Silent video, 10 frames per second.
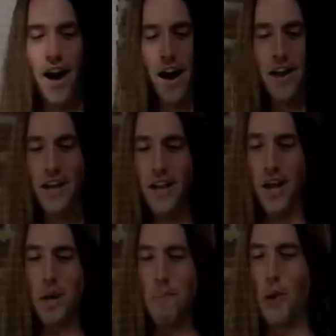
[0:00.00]
huh?
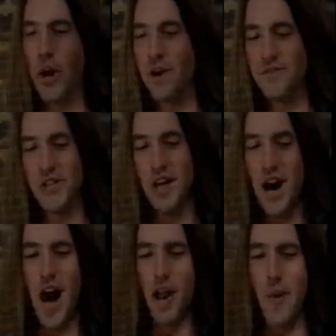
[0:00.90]
Look, pervs,
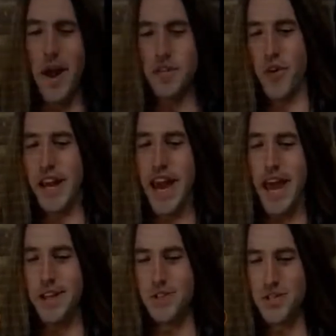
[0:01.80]
Halloween is for
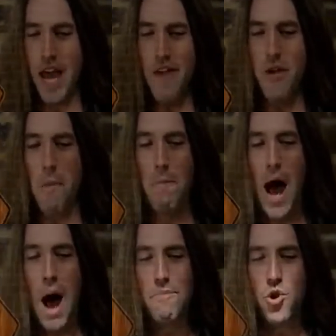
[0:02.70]
kids. Save your
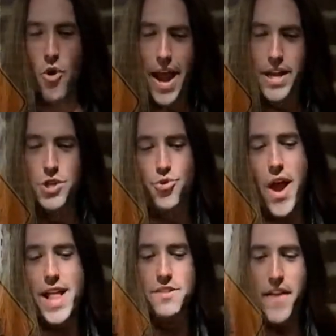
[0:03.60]
Bob Crane
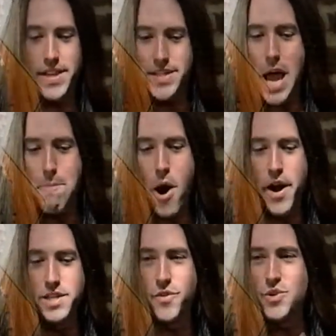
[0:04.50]
transvestite
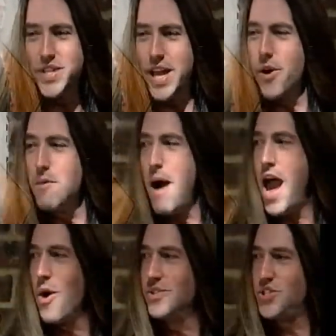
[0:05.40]
parties for Cinco de
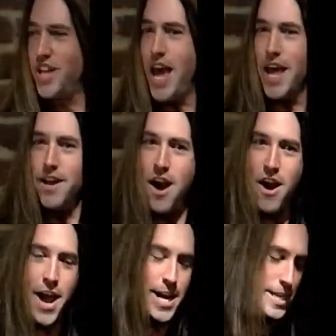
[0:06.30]
Mayo instead, all
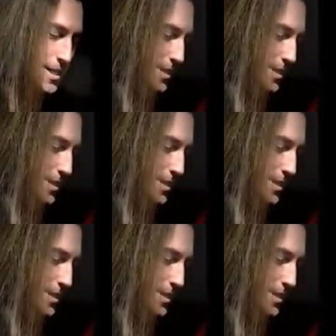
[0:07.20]
right?